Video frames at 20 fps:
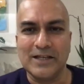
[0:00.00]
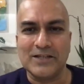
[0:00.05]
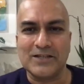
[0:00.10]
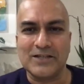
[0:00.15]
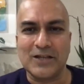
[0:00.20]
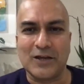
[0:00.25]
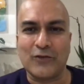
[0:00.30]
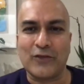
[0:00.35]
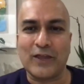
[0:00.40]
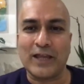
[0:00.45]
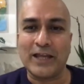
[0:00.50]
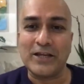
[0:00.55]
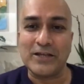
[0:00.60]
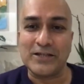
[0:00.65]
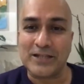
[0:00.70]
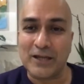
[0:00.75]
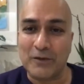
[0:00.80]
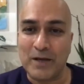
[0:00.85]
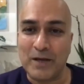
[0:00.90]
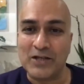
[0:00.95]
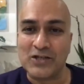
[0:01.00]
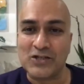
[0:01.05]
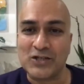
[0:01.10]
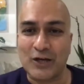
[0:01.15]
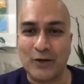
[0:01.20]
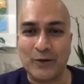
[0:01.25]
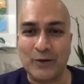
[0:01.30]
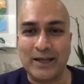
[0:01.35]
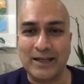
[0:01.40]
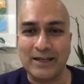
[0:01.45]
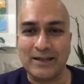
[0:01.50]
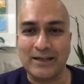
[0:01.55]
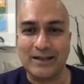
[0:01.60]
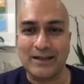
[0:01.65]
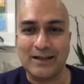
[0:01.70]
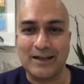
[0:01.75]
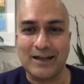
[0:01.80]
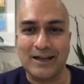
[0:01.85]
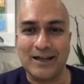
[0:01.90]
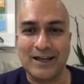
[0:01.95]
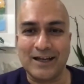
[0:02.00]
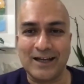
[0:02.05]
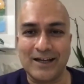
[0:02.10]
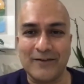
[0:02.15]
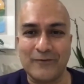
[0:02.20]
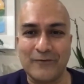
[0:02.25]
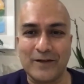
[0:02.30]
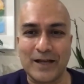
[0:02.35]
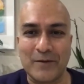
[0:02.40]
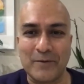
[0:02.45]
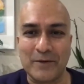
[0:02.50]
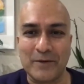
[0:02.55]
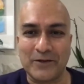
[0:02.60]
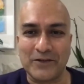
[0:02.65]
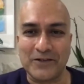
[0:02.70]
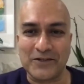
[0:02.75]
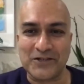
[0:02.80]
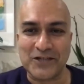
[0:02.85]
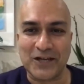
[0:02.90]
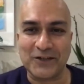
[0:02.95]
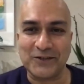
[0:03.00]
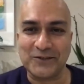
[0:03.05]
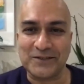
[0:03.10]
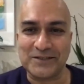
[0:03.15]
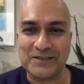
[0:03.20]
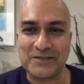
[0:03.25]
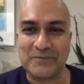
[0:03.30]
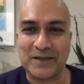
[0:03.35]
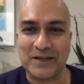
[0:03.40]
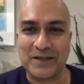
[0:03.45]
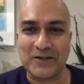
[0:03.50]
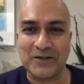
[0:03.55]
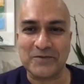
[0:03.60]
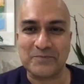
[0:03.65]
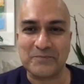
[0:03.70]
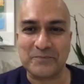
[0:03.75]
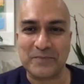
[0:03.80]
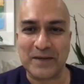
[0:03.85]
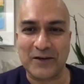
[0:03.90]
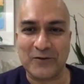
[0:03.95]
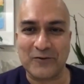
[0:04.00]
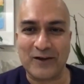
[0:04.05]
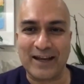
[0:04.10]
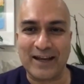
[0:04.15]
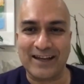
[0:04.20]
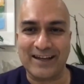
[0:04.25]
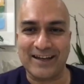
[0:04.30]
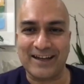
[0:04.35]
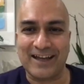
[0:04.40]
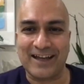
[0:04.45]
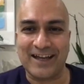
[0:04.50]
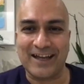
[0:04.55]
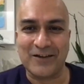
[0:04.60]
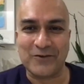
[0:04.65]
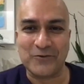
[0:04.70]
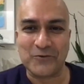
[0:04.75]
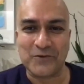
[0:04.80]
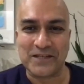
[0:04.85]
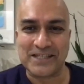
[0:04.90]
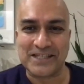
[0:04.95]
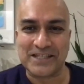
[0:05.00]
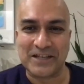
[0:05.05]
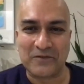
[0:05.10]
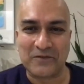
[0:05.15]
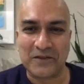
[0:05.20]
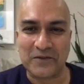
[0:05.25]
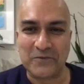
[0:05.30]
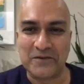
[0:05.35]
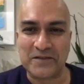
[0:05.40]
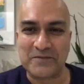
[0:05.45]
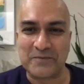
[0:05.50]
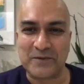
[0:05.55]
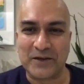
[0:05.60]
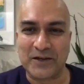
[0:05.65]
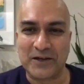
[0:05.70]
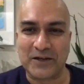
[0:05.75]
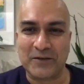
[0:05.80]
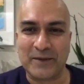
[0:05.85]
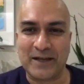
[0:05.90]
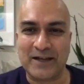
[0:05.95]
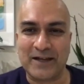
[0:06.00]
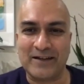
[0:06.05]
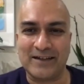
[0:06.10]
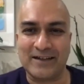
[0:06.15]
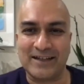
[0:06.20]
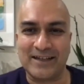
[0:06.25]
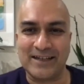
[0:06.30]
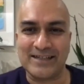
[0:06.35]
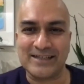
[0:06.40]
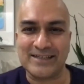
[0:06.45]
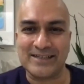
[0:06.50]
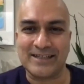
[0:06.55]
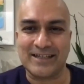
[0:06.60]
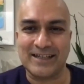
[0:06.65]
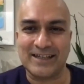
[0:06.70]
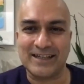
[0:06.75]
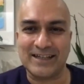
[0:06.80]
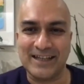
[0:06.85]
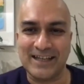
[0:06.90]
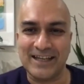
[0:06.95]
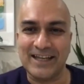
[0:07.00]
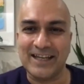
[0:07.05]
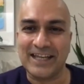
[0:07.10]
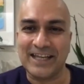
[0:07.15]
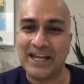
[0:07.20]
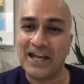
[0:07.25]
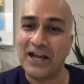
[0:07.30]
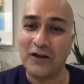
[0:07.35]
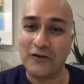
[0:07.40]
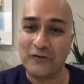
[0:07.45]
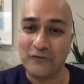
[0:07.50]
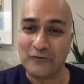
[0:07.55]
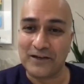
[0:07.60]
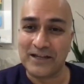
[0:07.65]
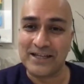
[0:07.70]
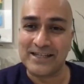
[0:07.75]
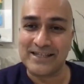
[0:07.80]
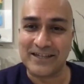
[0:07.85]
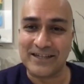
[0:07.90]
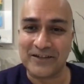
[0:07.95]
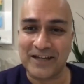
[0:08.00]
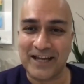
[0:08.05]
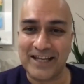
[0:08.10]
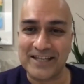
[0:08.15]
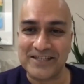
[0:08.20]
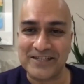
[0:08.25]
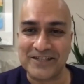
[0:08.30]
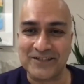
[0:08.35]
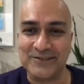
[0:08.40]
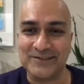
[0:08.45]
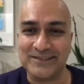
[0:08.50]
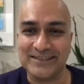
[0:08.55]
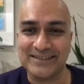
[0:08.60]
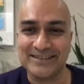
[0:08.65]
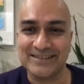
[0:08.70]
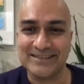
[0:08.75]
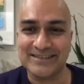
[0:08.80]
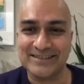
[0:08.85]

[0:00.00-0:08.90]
So thank you so much, Joey, uh, for coming on the show. It's been been great, uh, all the stuff that we've spoken about, and uh, yeah, hopefully see you again soon.